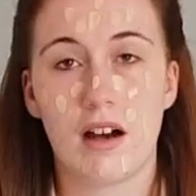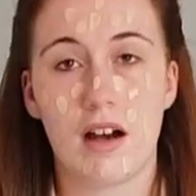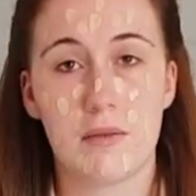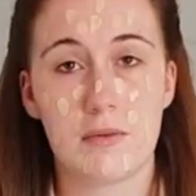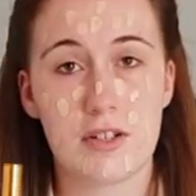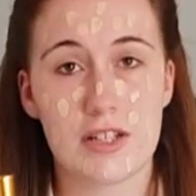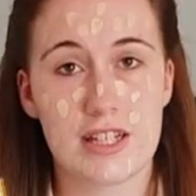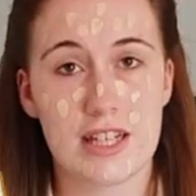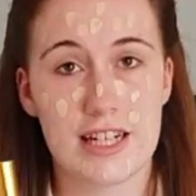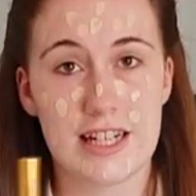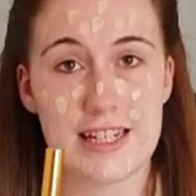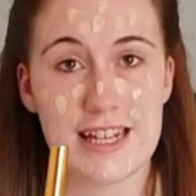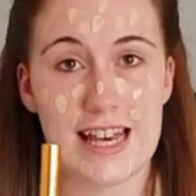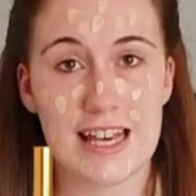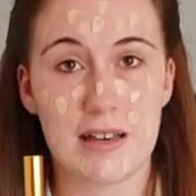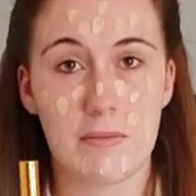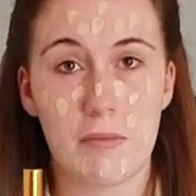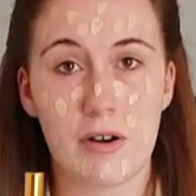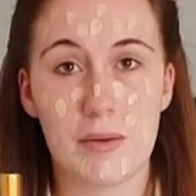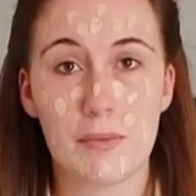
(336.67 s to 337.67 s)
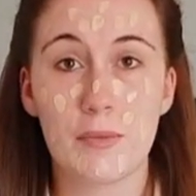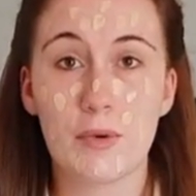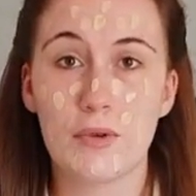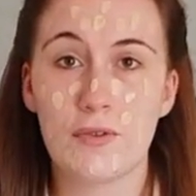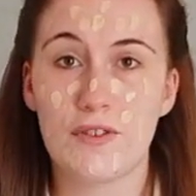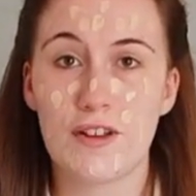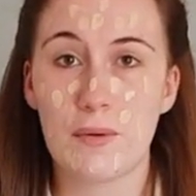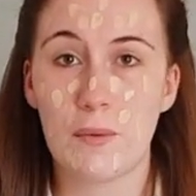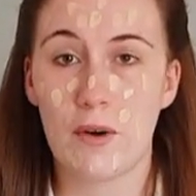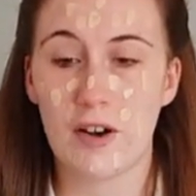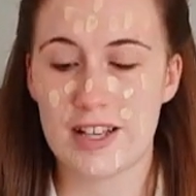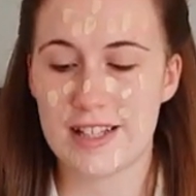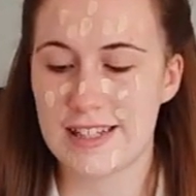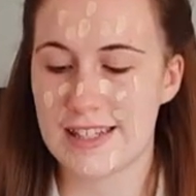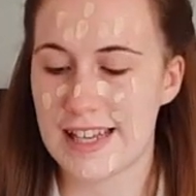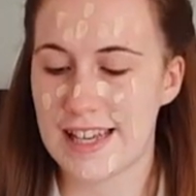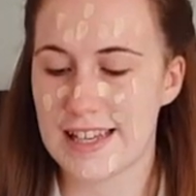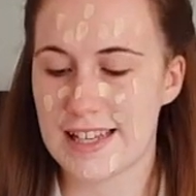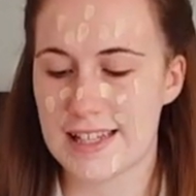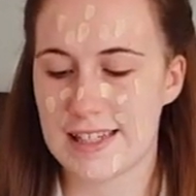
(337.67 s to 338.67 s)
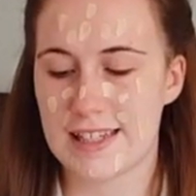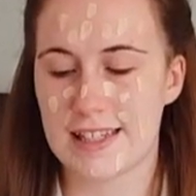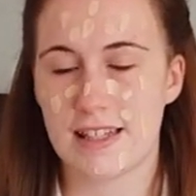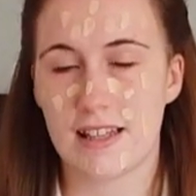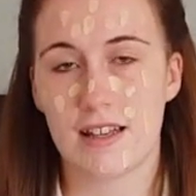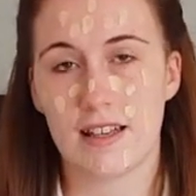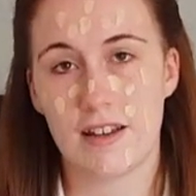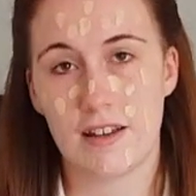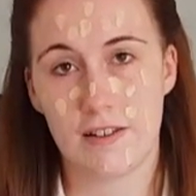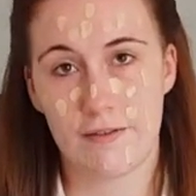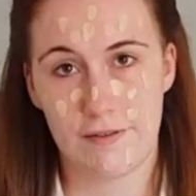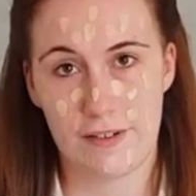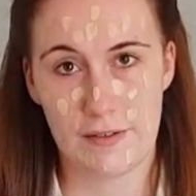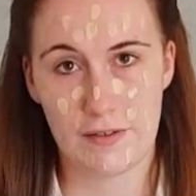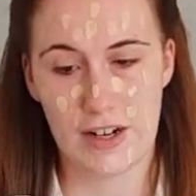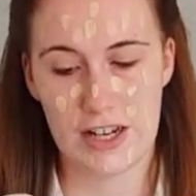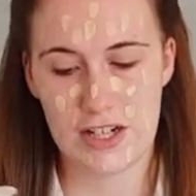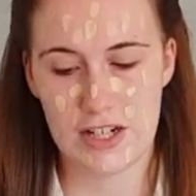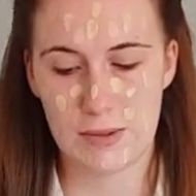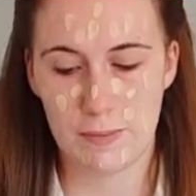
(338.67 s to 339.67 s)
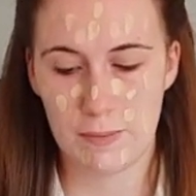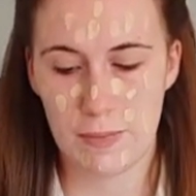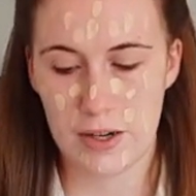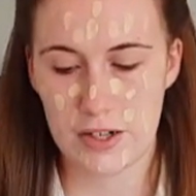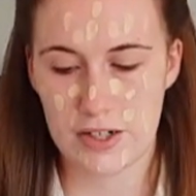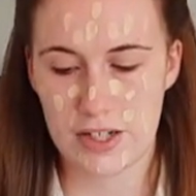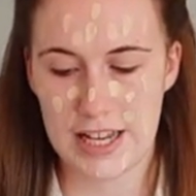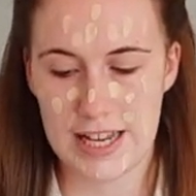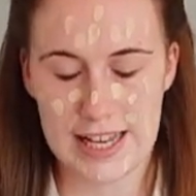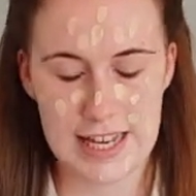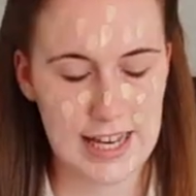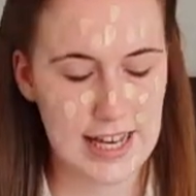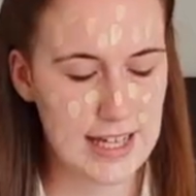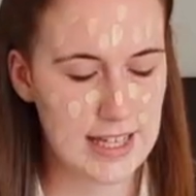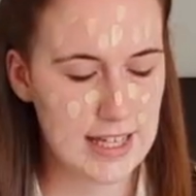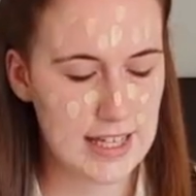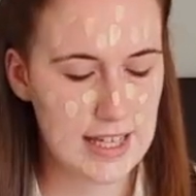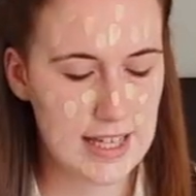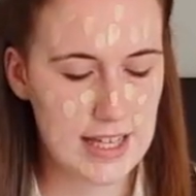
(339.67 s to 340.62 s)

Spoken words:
I'm just going to take my Morphe Y6 foundation brush here